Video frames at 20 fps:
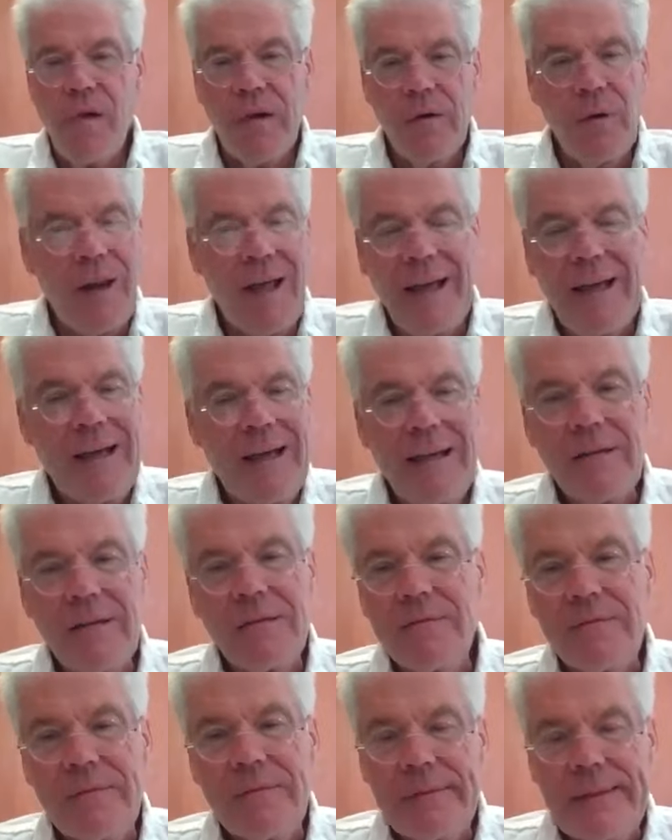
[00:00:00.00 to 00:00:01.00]
Well, I, I
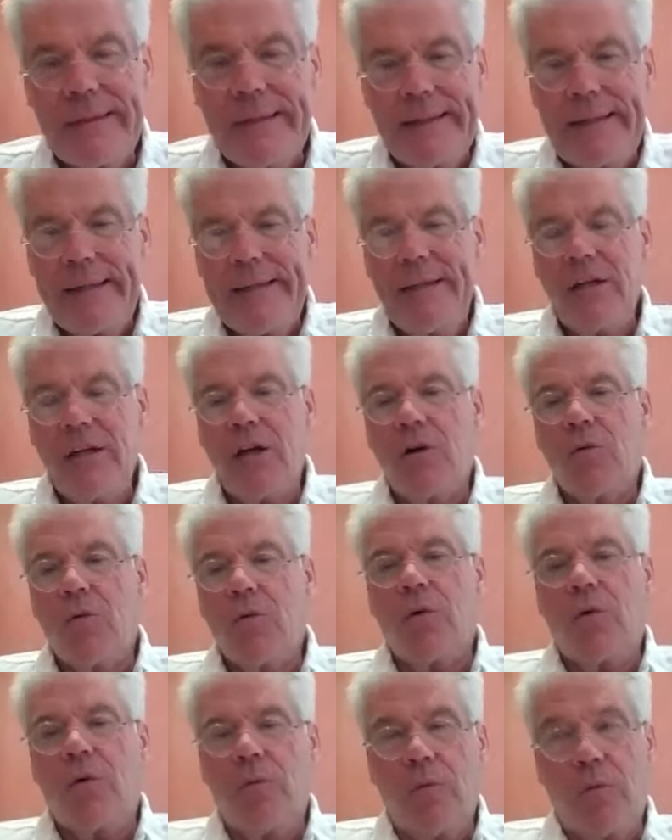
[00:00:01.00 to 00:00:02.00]
don't, uh, you
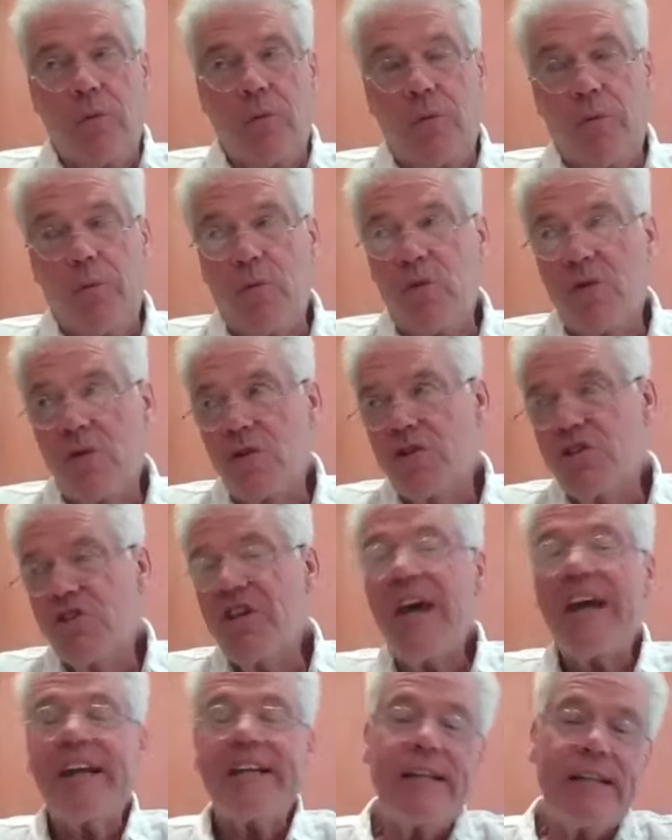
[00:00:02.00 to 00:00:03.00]
know,
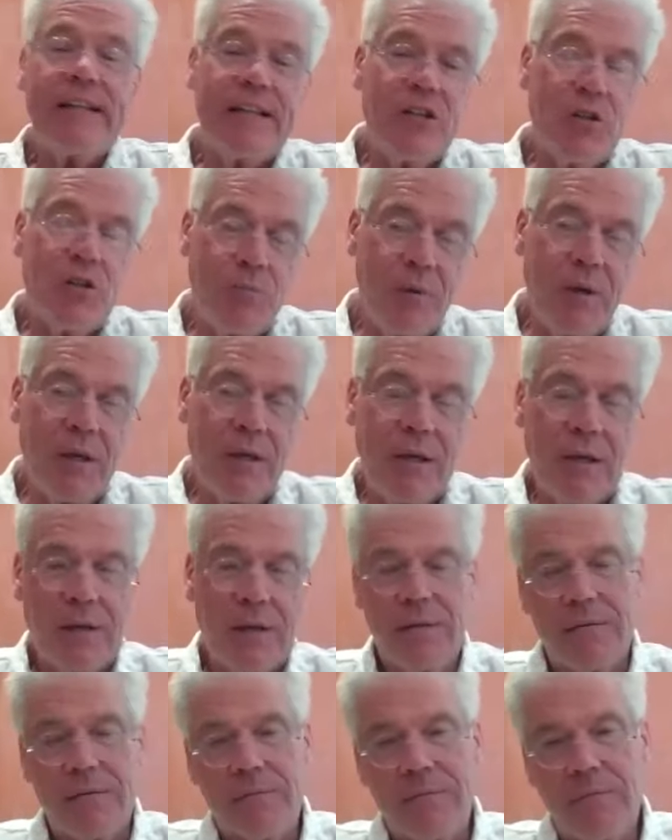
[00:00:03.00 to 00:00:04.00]
Technically
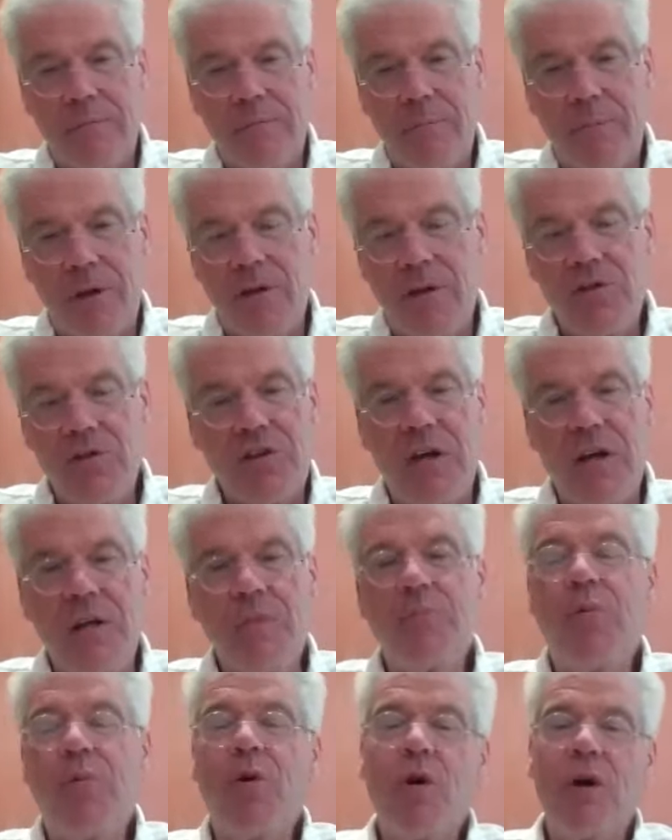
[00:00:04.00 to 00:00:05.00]
speaking, because
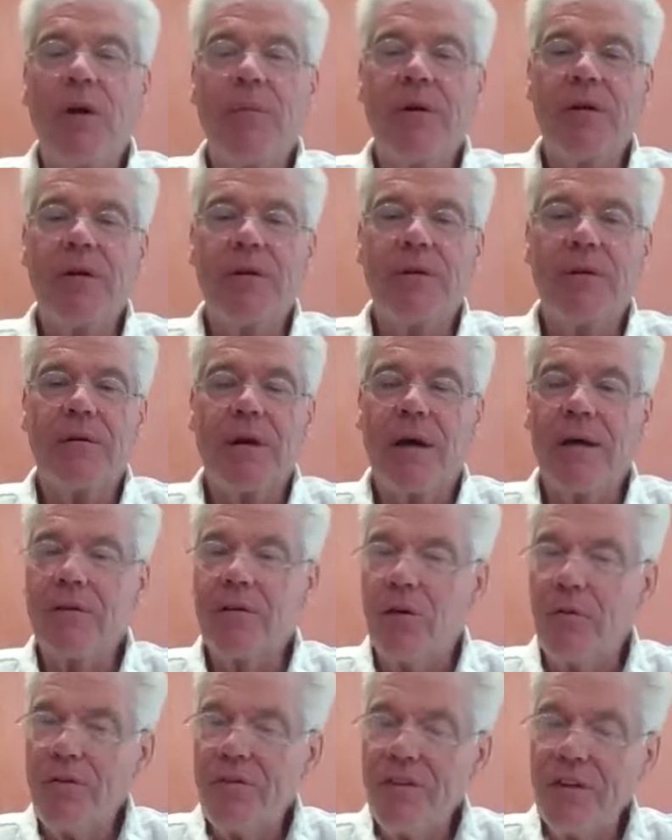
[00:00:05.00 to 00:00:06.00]
unemployment, I
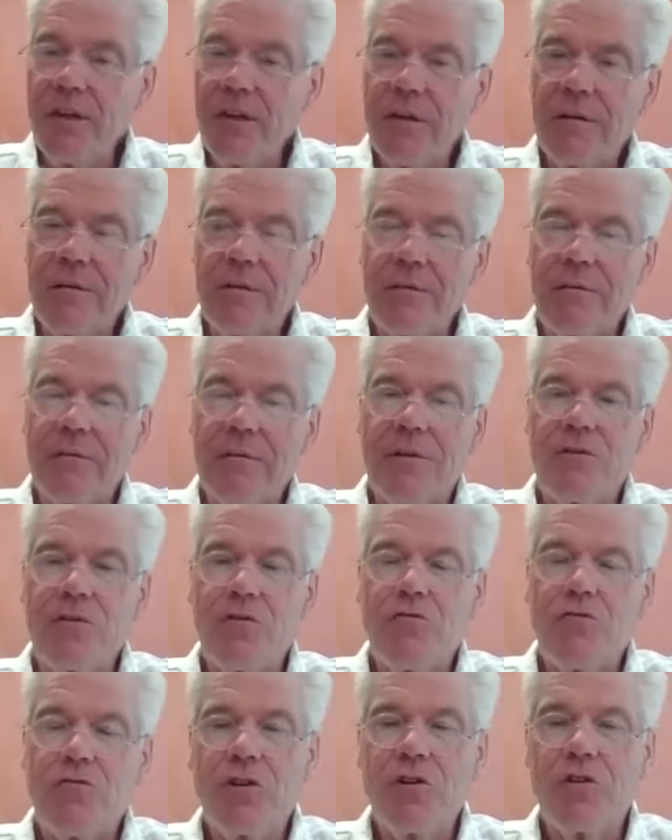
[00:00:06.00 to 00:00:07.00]
don't think, as a
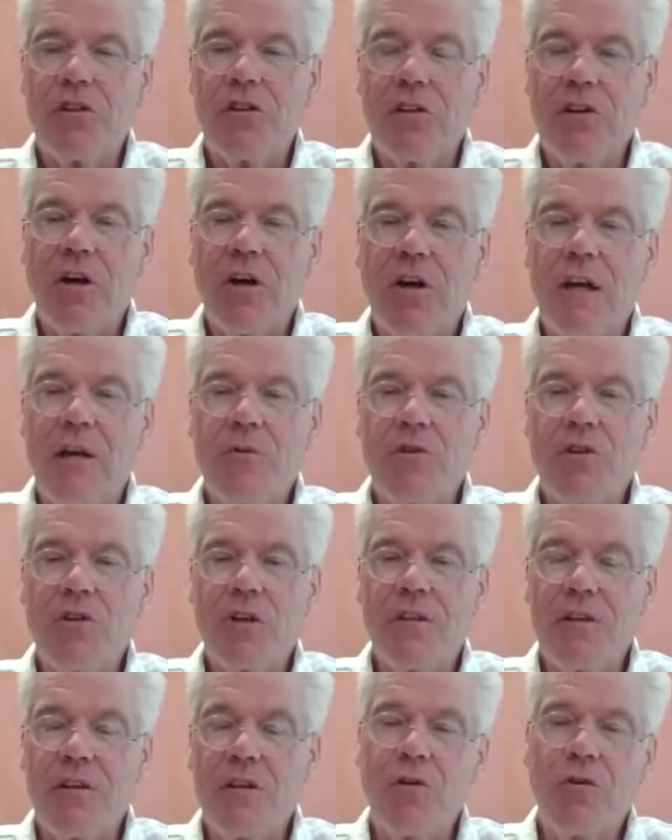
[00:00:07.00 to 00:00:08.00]
traditional economist, I
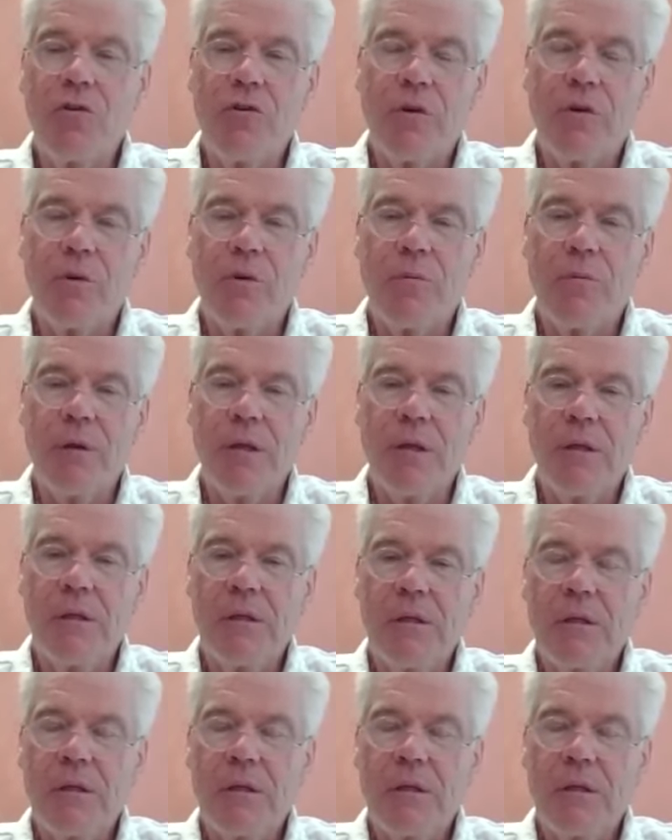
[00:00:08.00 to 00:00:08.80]
think you'd agree with me,